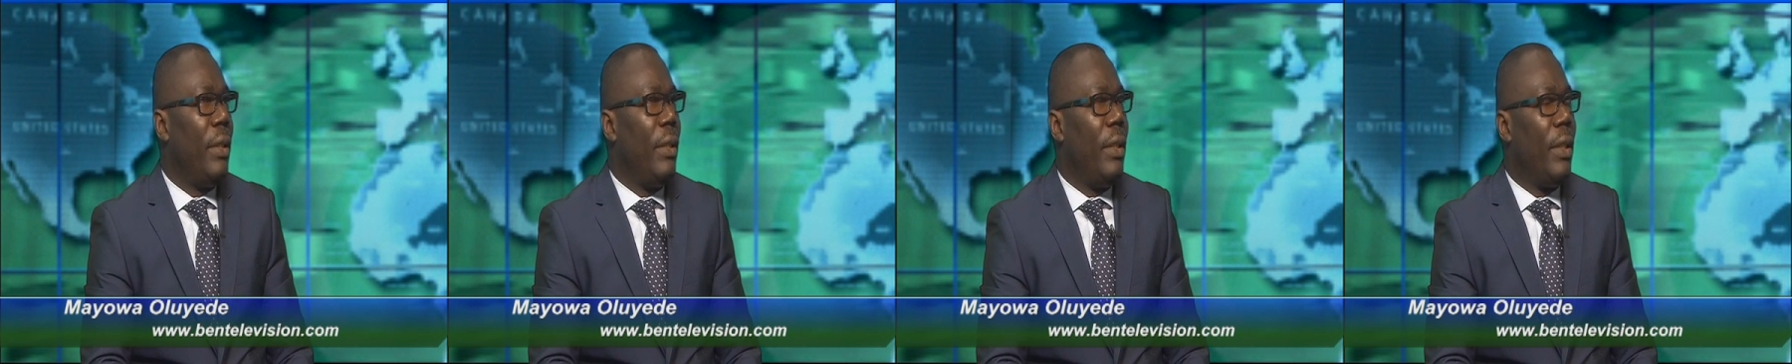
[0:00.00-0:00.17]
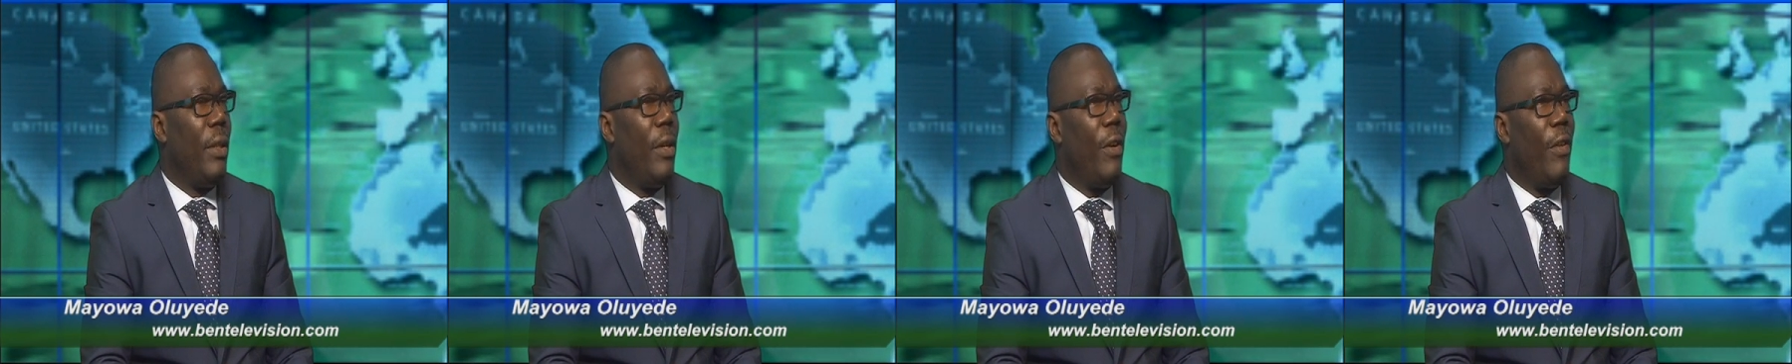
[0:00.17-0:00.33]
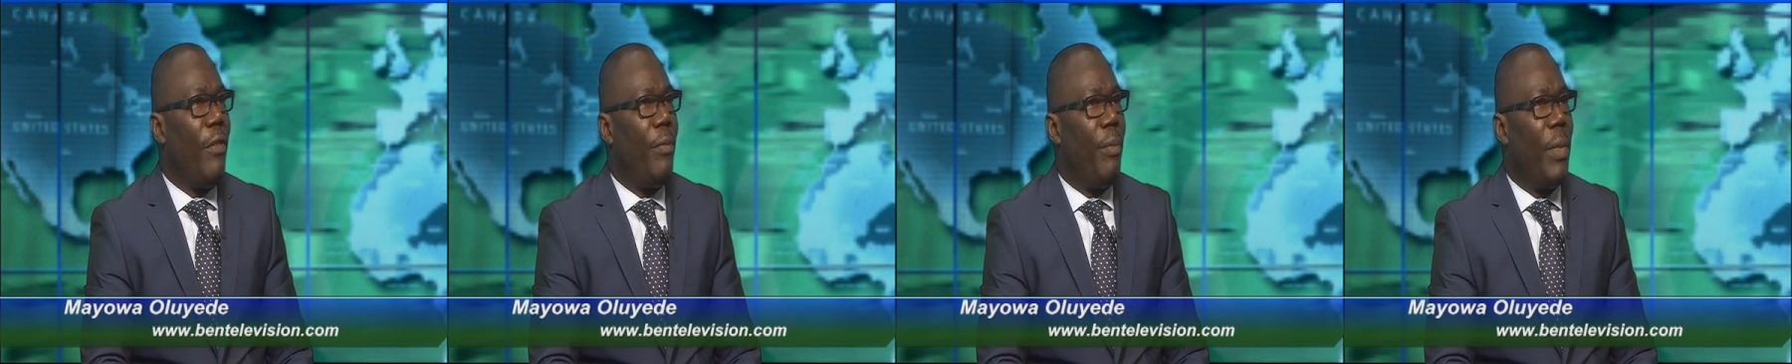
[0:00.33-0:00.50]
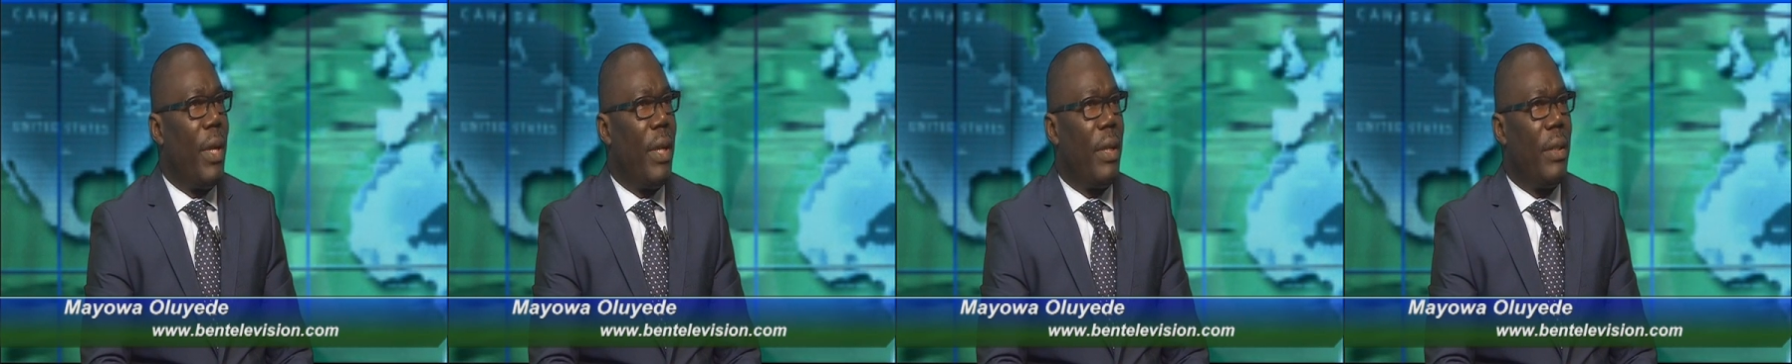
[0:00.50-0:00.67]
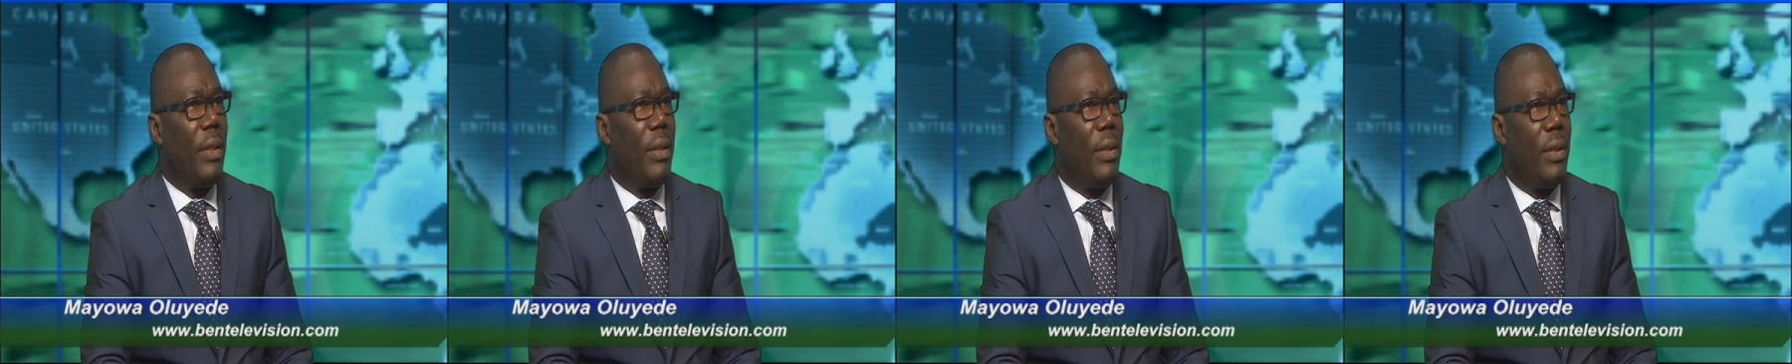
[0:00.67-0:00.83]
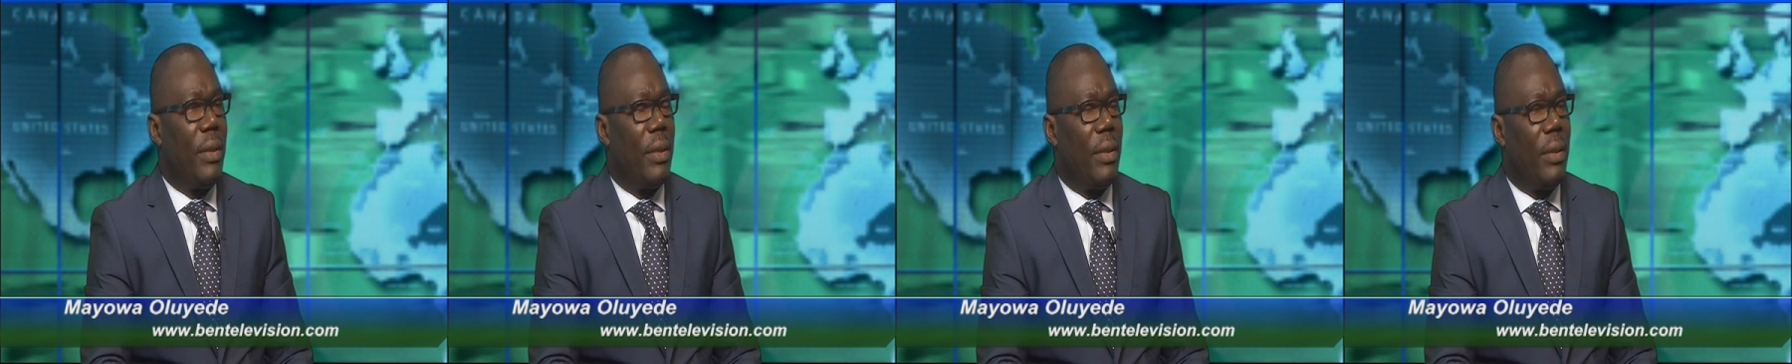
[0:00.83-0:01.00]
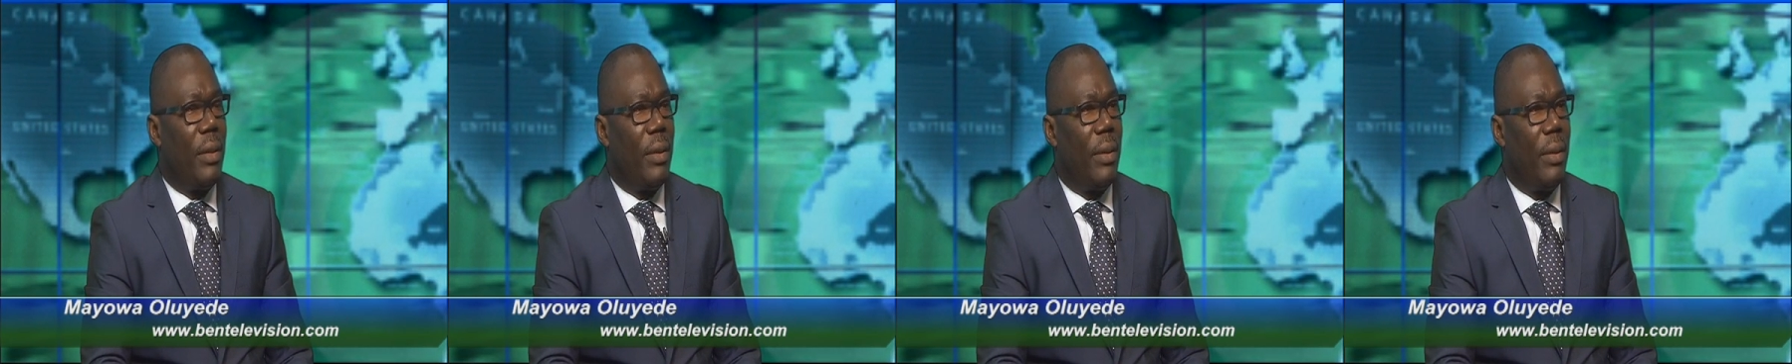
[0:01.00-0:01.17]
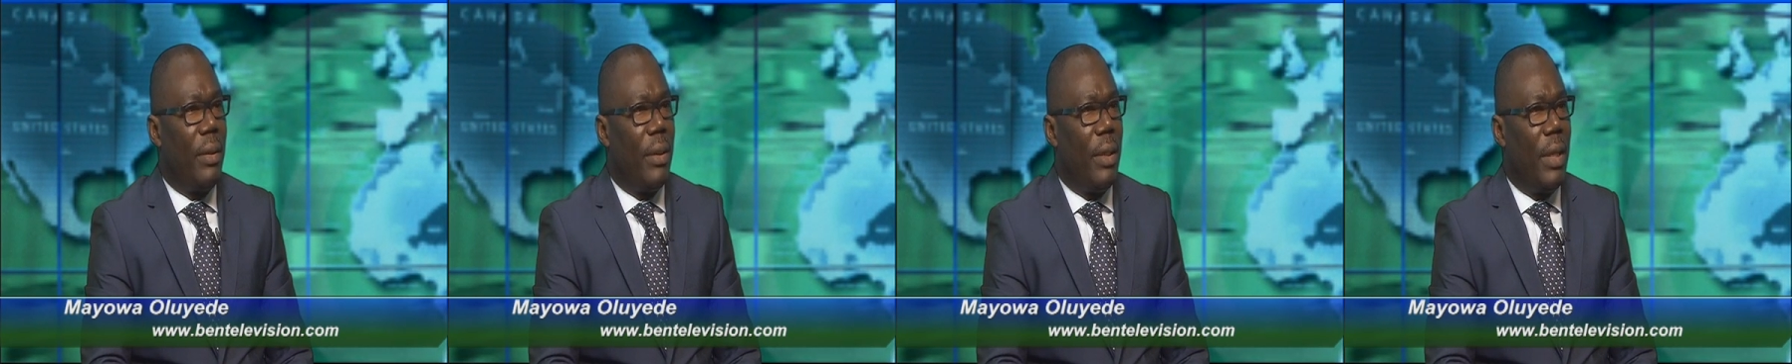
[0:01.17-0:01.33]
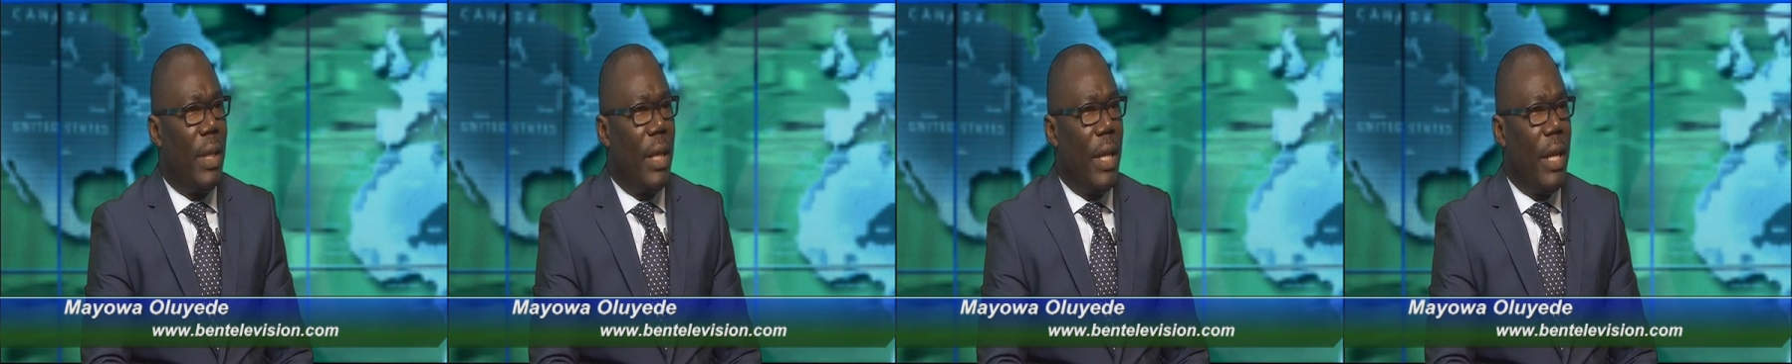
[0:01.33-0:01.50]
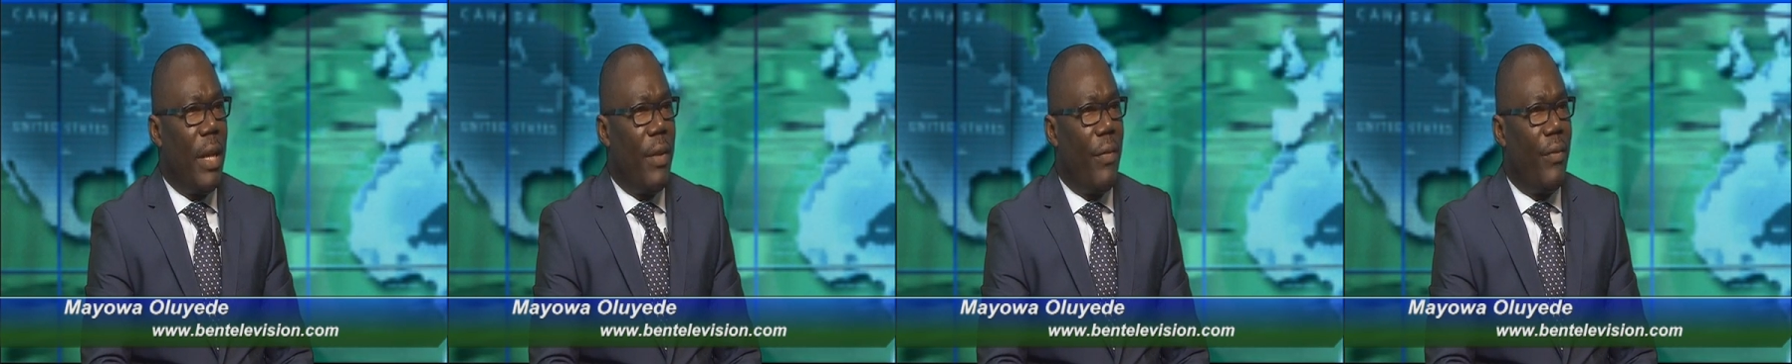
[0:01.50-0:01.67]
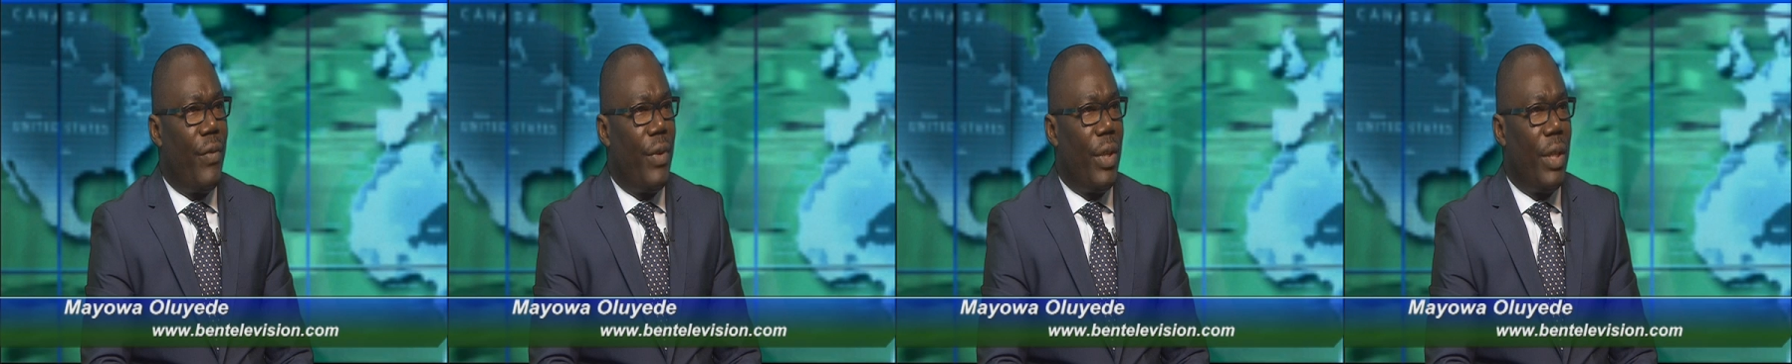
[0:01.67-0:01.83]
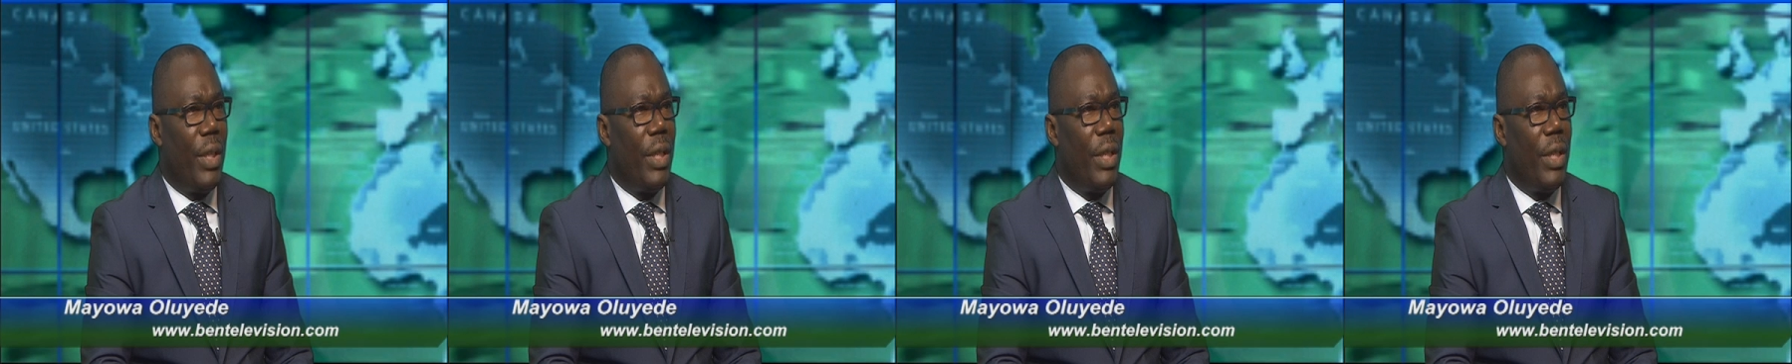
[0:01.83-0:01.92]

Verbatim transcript: The government every